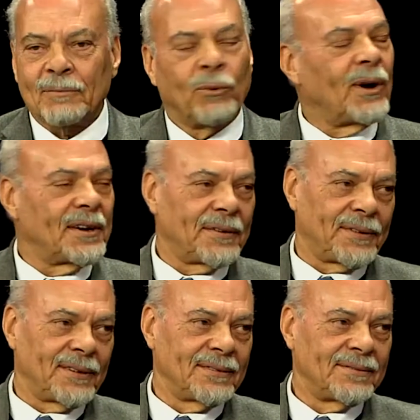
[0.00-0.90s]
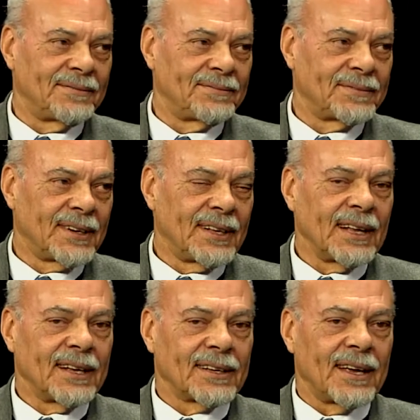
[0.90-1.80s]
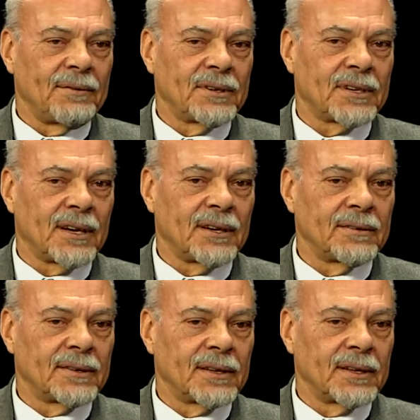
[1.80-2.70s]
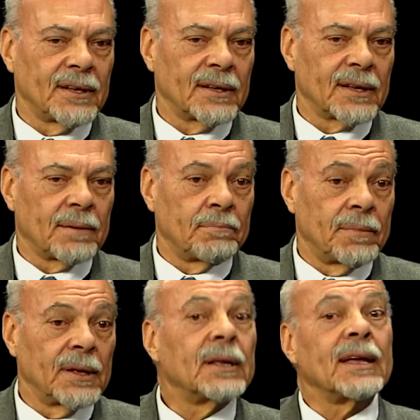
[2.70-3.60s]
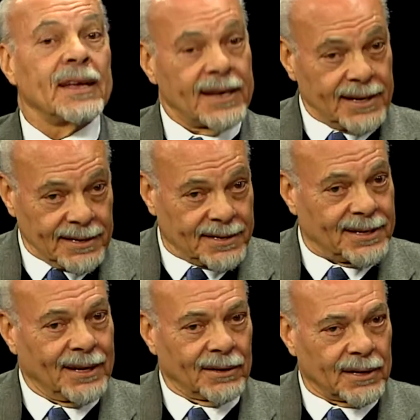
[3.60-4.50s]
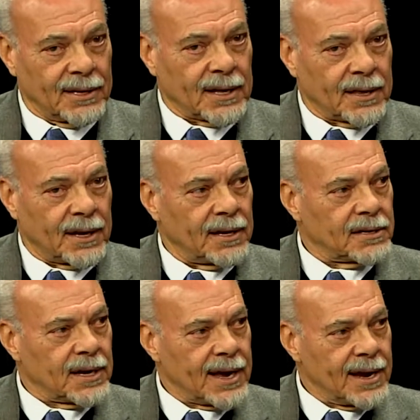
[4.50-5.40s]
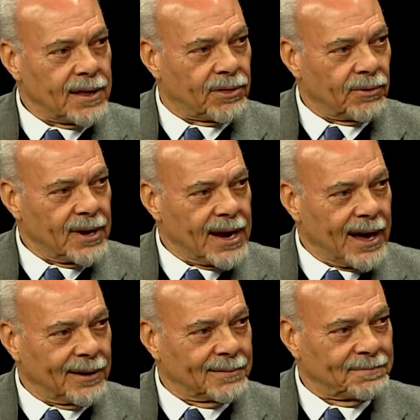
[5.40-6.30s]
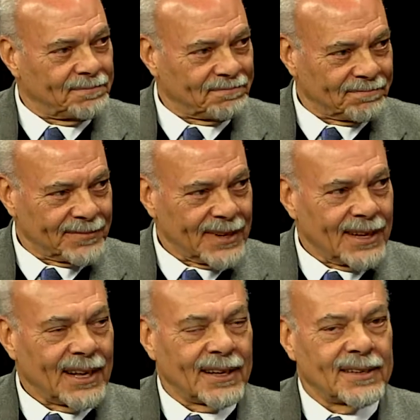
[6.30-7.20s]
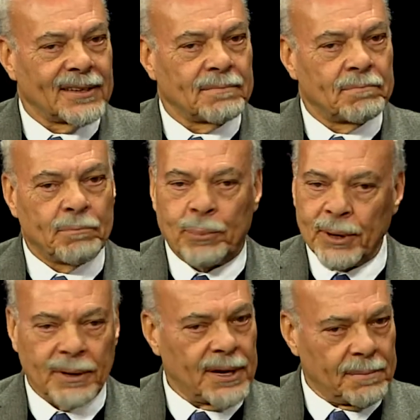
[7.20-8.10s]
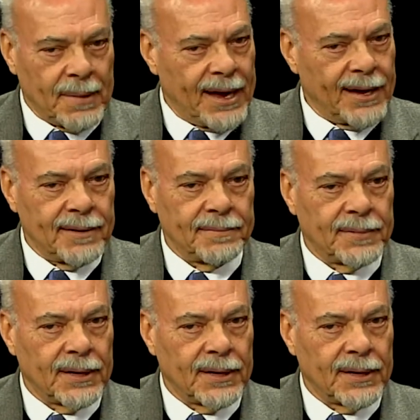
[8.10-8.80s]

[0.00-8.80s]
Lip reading: Wonderful. He was he is still, 'cause I think he's 93 now. He's a brilliant man.